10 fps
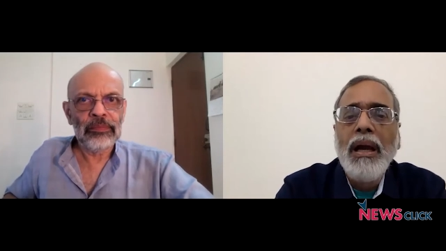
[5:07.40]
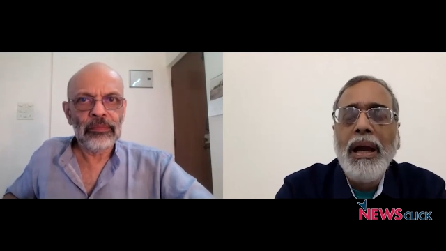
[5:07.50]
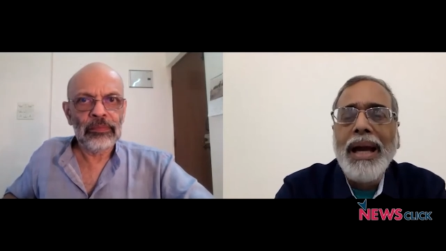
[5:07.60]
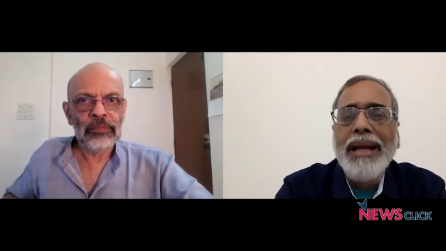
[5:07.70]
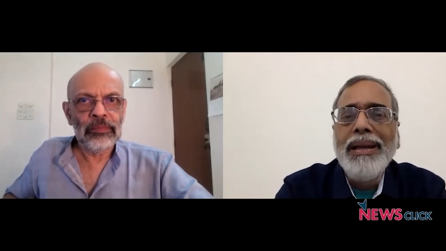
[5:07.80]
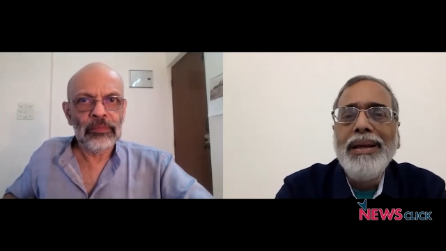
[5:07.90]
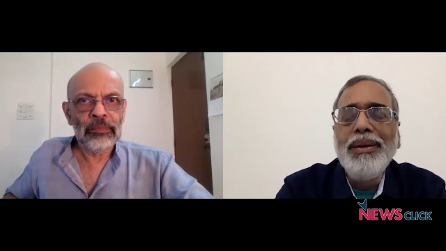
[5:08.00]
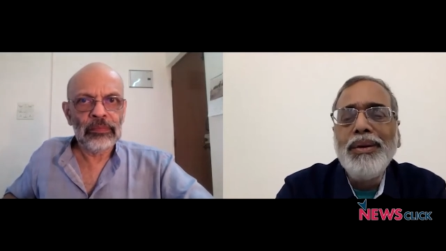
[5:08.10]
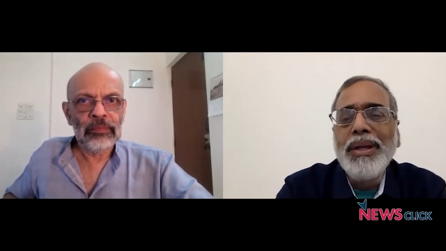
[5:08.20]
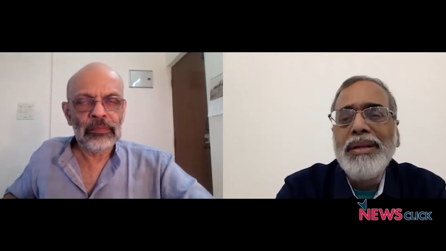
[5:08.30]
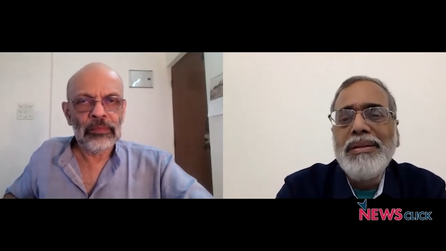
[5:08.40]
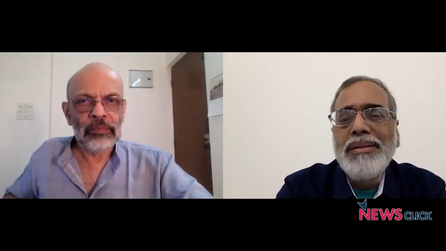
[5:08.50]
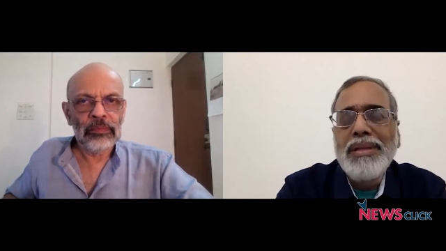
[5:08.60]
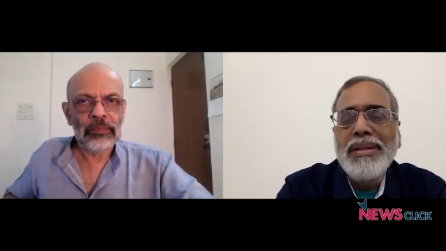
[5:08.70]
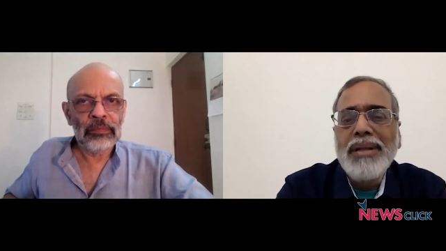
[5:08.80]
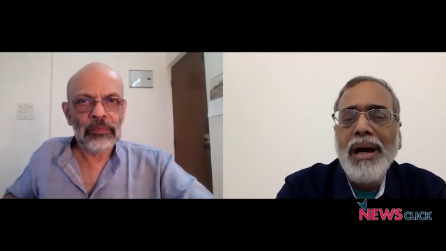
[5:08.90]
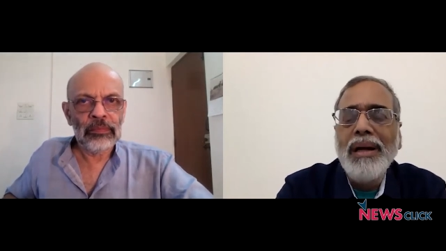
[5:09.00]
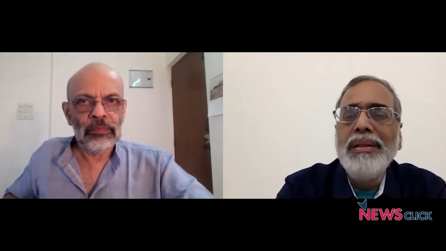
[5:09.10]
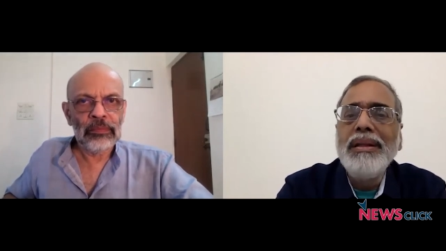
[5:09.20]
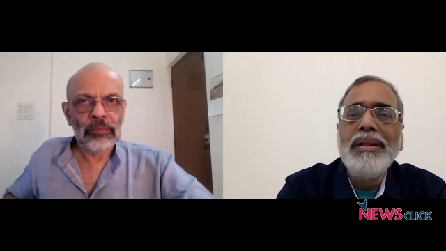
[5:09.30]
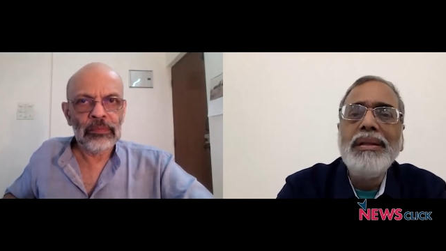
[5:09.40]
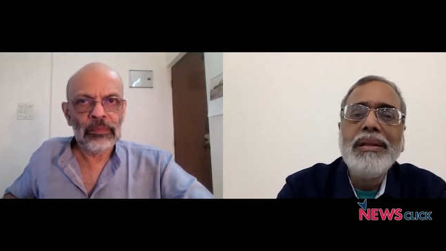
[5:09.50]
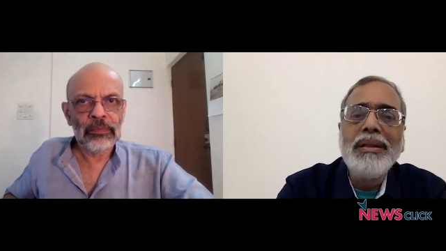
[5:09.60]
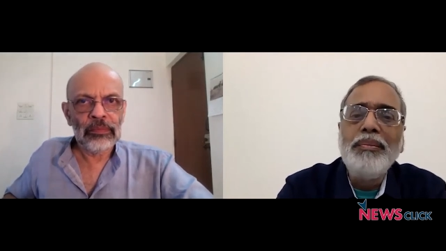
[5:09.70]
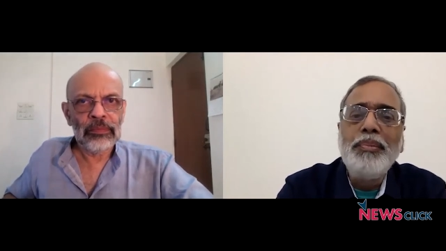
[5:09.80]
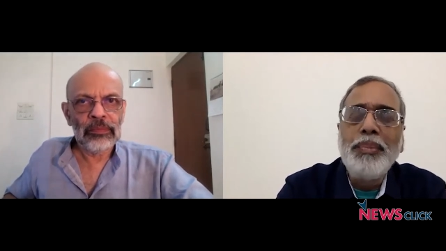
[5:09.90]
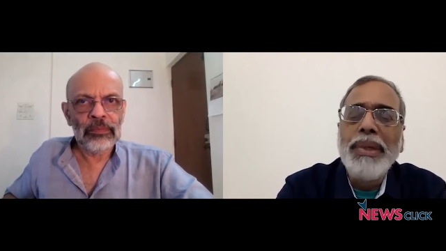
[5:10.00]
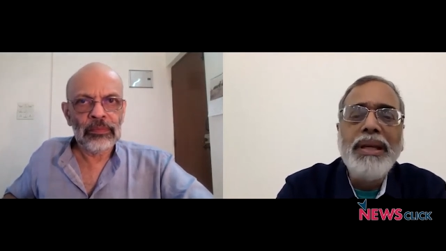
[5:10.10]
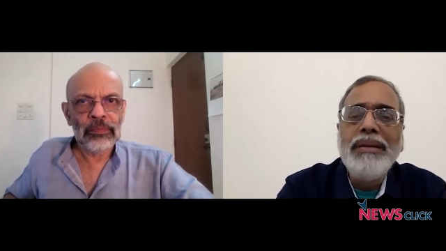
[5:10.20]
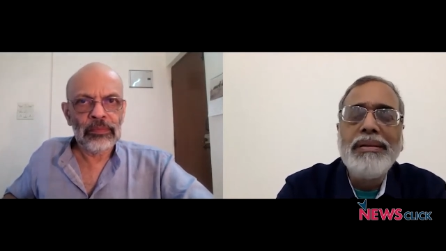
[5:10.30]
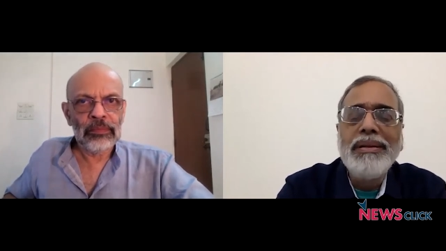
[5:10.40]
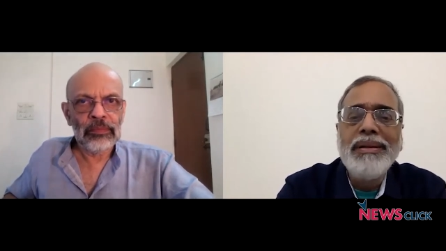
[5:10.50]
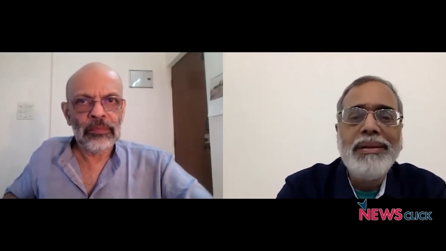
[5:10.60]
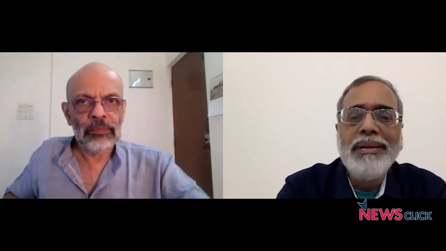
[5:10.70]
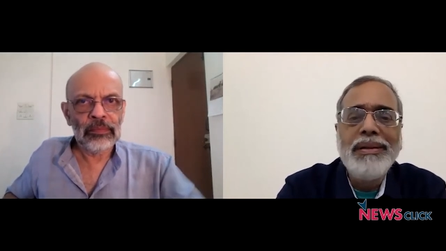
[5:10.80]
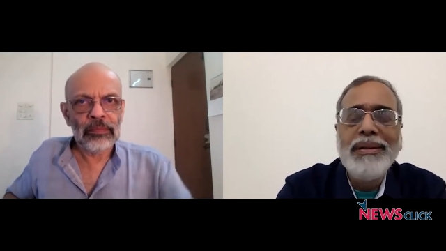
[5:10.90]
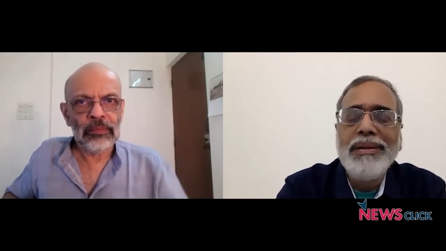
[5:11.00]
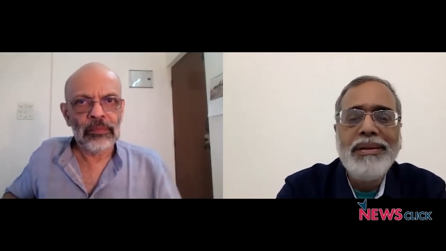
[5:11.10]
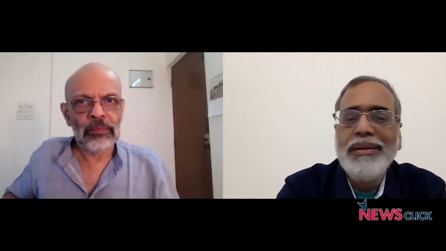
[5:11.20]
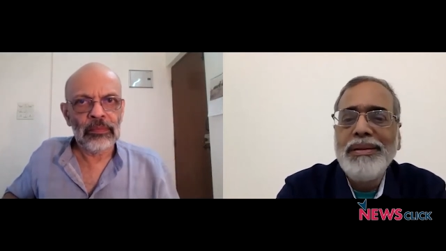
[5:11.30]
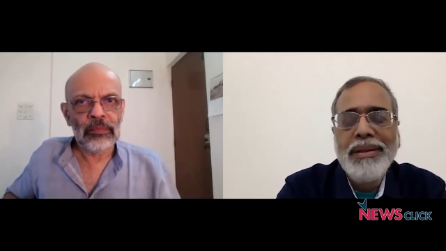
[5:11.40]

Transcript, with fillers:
Speaker 1: And, you know, there is this other complete uh,